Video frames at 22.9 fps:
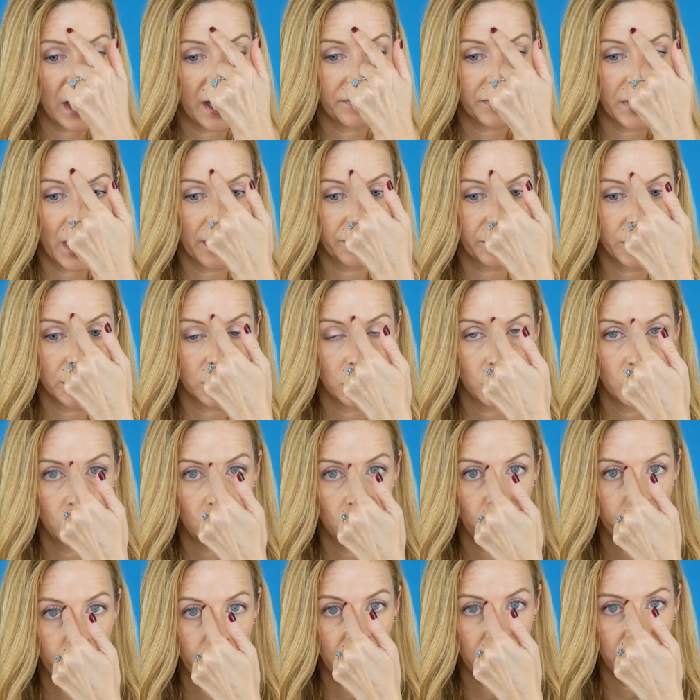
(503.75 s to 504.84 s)
I've got this
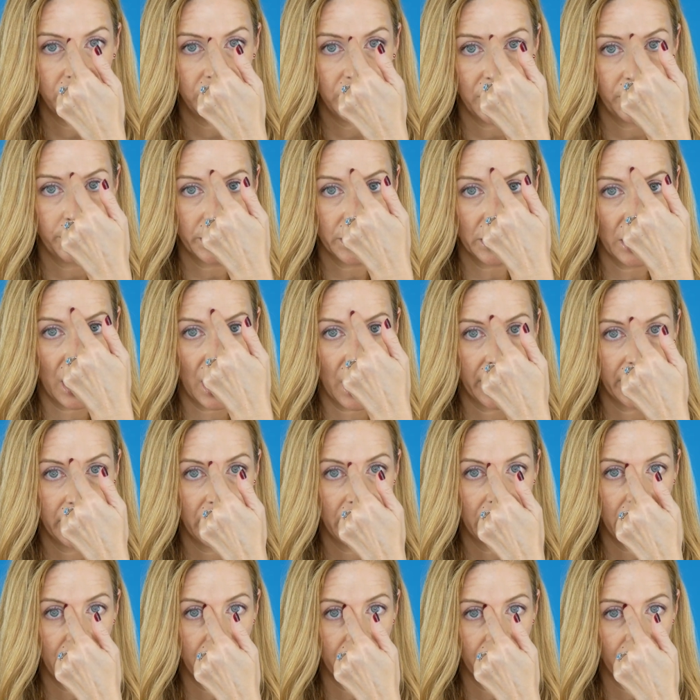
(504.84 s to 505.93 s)
super deep line
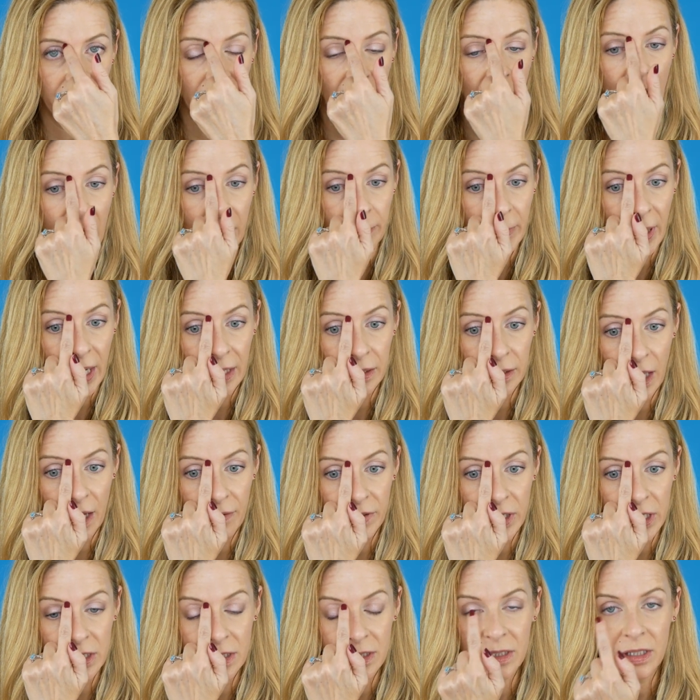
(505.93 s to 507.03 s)
here on my
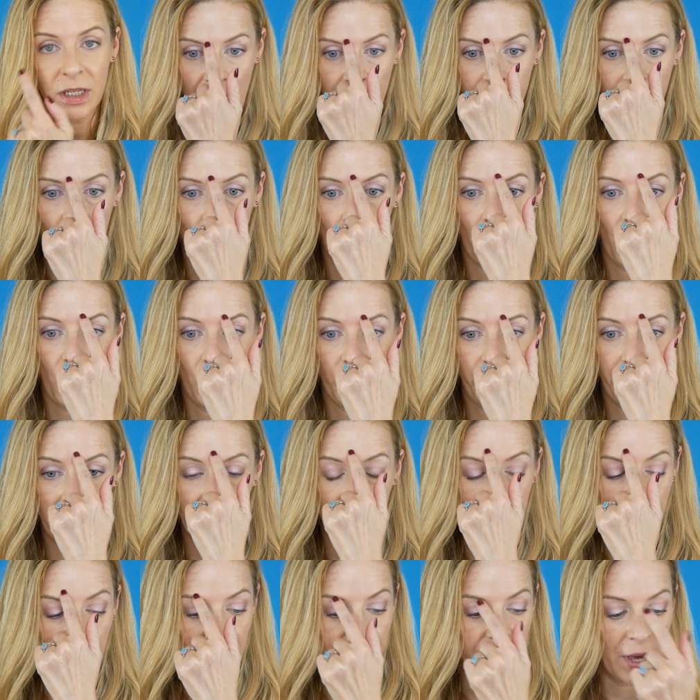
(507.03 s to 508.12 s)
11s. I'm
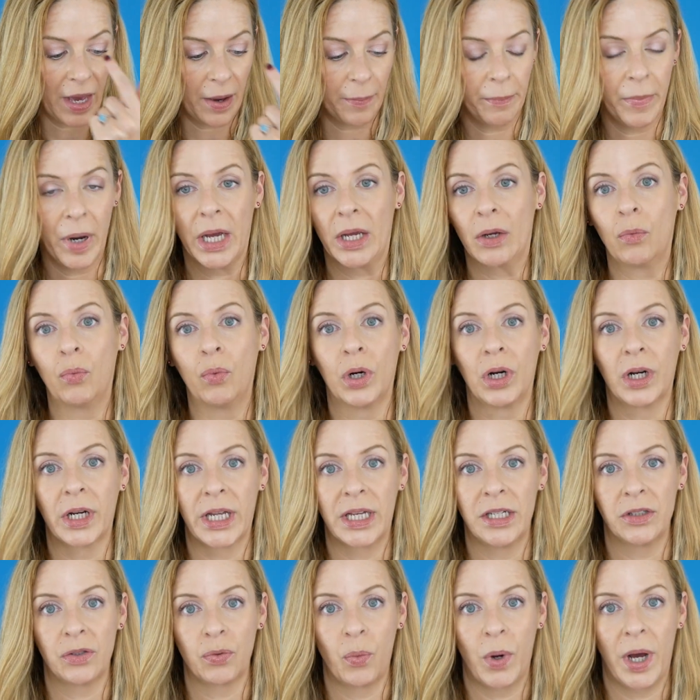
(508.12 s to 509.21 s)
hoping that that might work
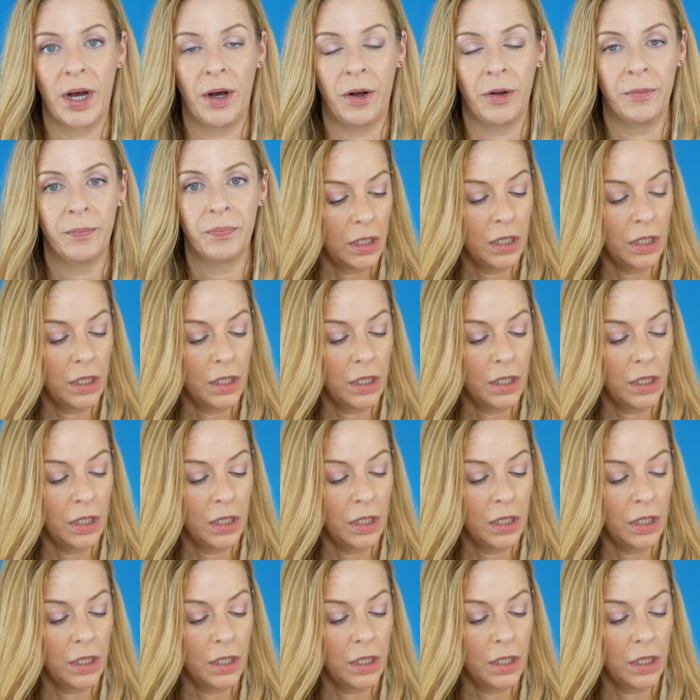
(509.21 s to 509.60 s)
as well.